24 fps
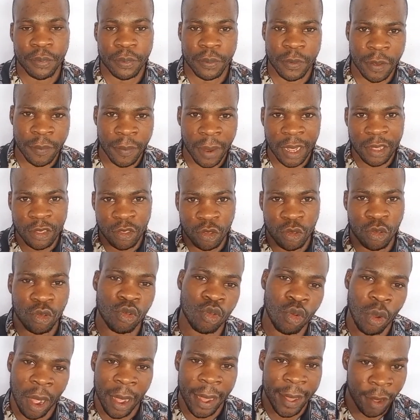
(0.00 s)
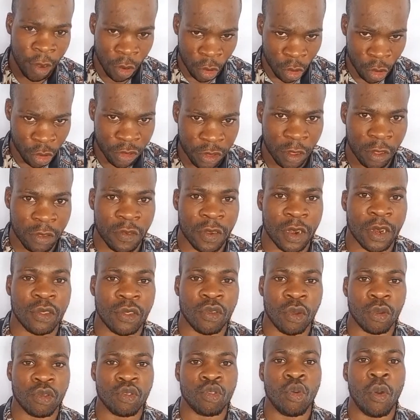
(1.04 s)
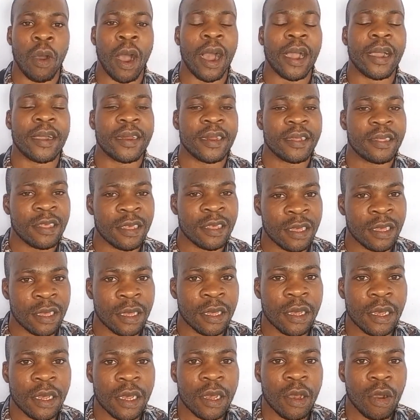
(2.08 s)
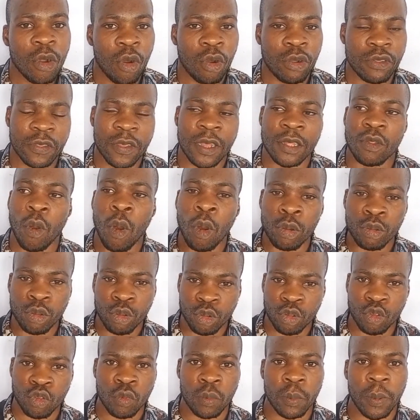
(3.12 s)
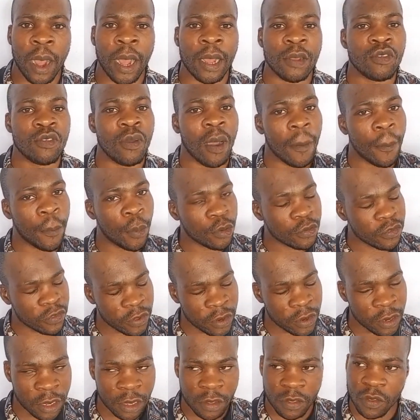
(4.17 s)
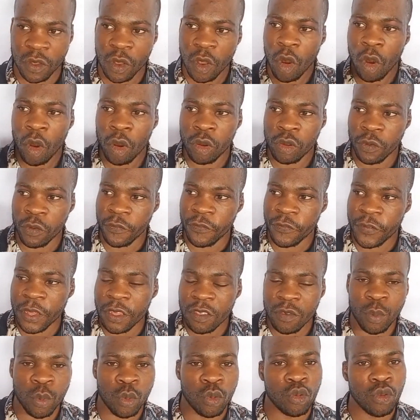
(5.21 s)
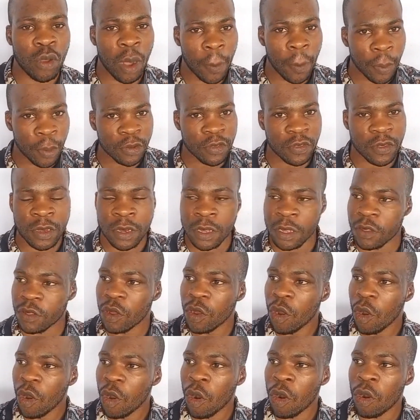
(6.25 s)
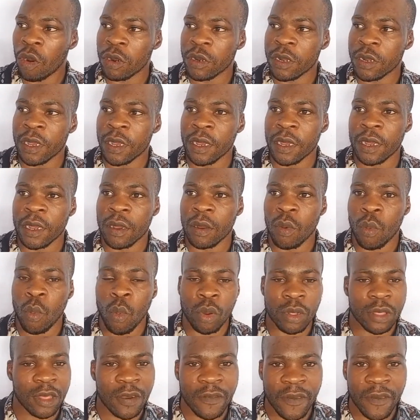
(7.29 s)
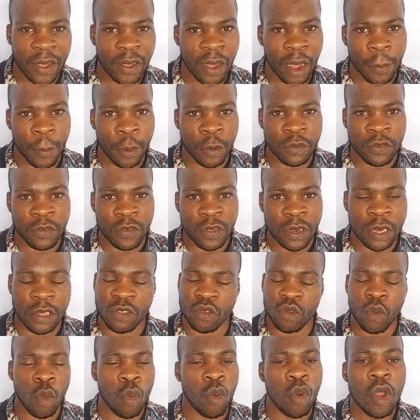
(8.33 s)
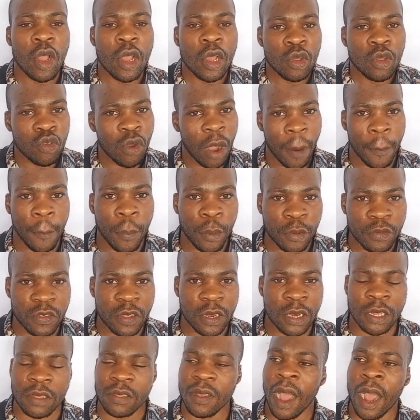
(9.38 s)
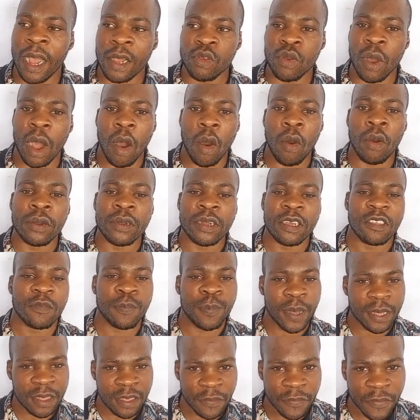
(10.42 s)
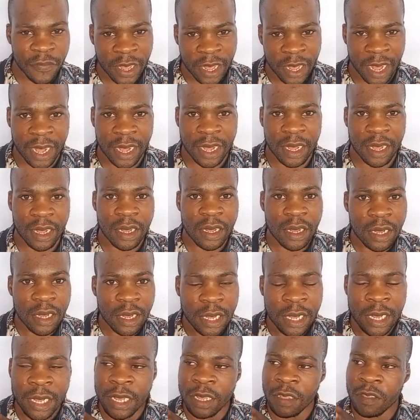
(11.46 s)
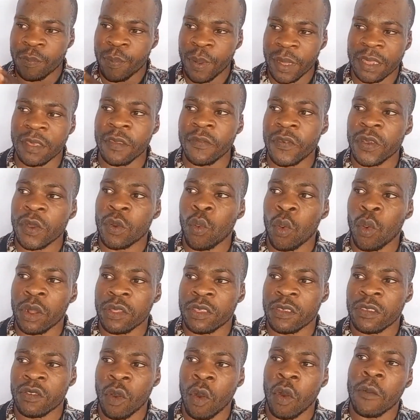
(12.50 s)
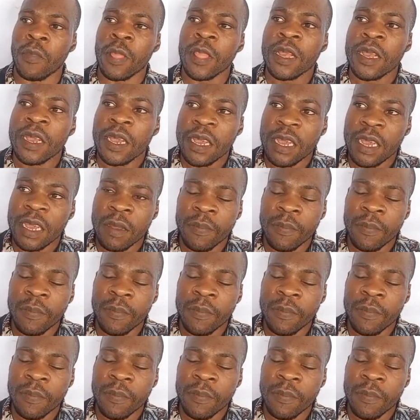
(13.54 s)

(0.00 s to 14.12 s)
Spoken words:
Imagine you are a content creator. You are creating content on YouTube and you are posting it on Facebook. You are posting it on whatever you are posting it. So you are posting it and you are on a specific what is called a